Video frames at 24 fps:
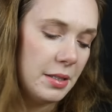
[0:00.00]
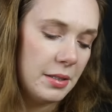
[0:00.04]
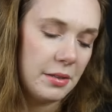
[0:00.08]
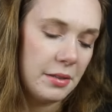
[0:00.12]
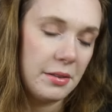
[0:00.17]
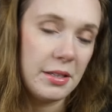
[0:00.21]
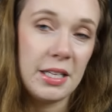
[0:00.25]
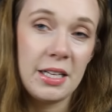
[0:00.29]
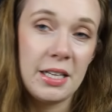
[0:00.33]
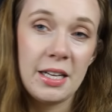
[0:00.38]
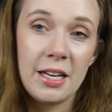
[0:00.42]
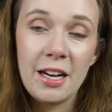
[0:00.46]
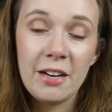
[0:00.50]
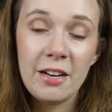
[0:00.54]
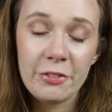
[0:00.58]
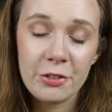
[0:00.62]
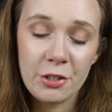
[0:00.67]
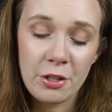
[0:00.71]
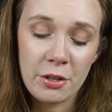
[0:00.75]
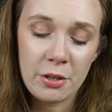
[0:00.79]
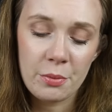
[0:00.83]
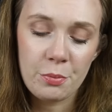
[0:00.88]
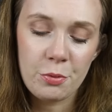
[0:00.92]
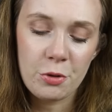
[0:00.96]
And then I have
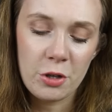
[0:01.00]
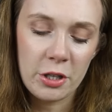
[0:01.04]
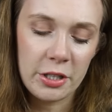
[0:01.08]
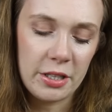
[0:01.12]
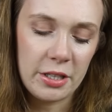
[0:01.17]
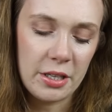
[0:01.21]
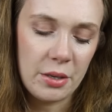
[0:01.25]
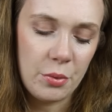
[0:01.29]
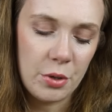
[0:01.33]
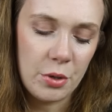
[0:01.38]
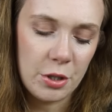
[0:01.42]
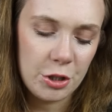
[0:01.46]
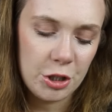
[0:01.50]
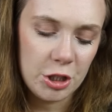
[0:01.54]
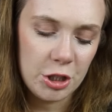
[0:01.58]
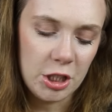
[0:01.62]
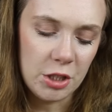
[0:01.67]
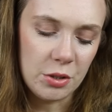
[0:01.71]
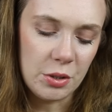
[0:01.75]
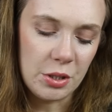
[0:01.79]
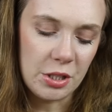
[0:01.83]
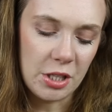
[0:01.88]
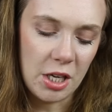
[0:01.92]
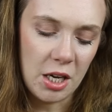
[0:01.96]
another product I want to
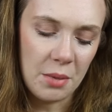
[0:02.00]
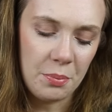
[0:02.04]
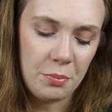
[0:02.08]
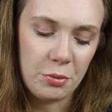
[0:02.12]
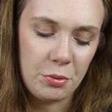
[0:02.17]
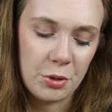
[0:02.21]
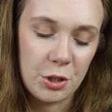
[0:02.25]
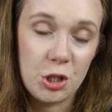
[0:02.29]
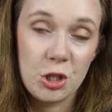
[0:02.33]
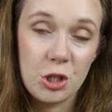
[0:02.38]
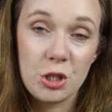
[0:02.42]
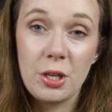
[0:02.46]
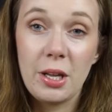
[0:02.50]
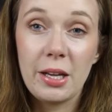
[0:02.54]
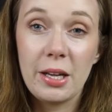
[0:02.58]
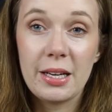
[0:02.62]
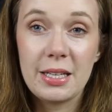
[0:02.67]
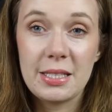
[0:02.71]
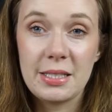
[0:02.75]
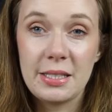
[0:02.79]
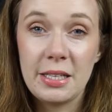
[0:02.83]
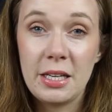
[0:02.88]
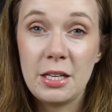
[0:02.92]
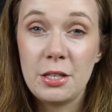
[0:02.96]
use up, which like
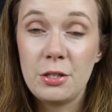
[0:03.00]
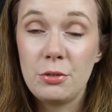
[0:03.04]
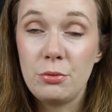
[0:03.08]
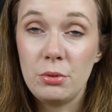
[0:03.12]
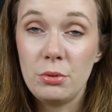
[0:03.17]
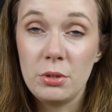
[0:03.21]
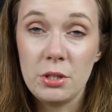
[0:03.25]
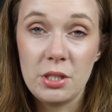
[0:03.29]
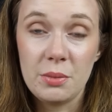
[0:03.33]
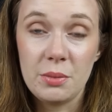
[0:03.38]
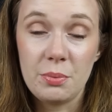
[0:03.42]
I said, really